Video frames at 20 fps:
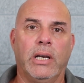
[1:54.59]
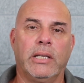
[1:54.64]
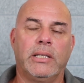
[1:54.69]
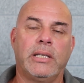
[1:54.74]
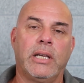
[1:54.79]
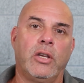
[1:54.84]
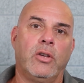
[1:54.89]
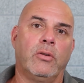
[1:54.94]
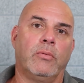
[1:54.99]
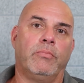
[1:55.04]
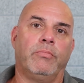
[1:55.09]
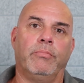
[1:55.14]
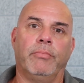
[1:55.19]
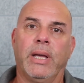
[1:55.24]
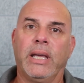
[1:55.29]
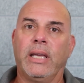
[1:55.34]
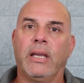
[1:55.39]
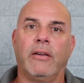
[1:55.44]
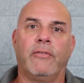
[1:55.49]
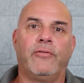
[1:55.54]
Let's say you're
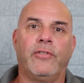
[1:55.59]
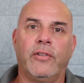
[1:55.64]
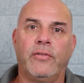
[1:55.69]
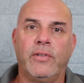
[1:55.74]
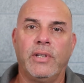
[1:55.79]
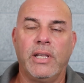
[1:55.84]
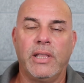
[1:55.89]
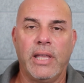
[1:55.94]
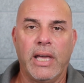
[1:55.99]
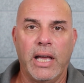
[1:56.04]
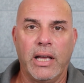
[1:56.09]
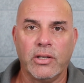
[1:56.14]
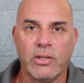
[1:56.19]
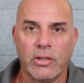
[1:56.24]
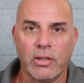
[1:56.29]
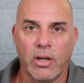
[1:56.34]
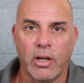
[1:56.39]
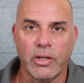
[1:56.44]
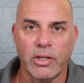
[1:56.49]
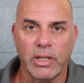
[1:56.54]
making
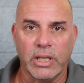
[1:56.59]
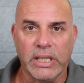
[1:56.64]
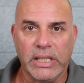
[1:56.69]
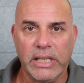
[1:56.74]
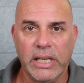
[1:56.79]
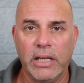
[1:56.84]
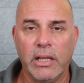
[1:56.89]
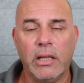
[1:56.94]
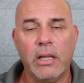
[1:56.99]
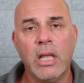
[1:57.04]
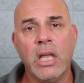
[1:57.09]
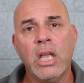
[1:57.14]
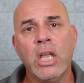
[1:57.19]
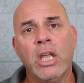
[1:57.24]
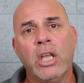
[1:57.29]
$50,000 on a deal,